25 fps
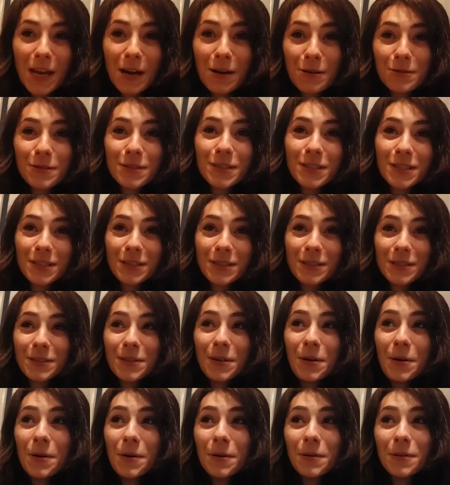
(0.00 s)
I was
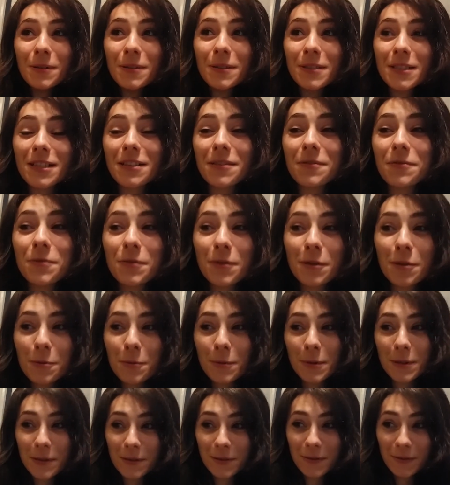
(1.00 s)
so looking
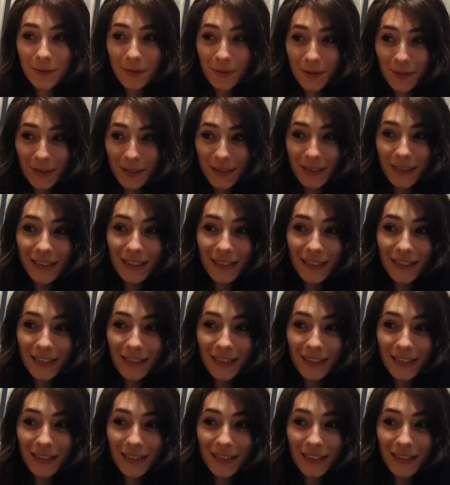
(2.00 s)
forward to it.